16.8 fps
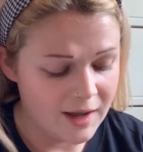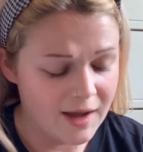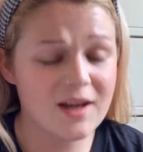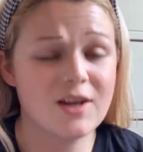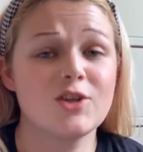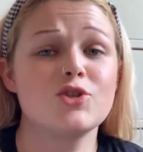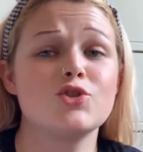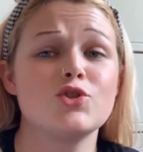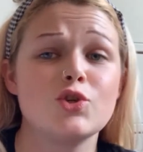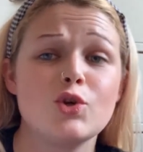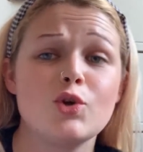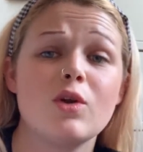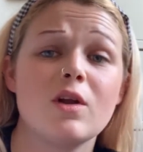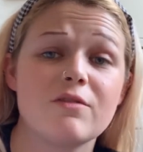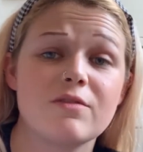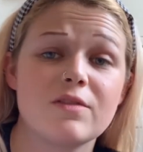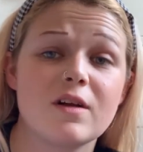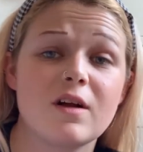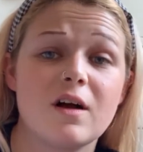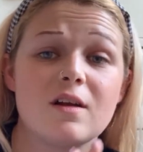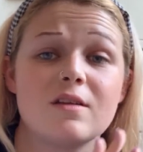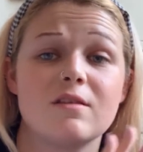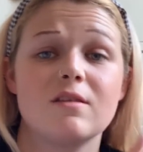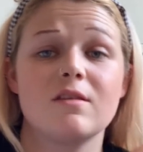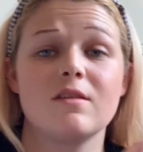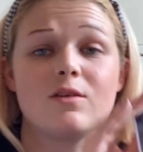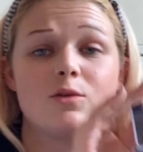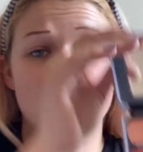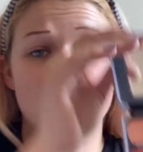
And I do love the colors in this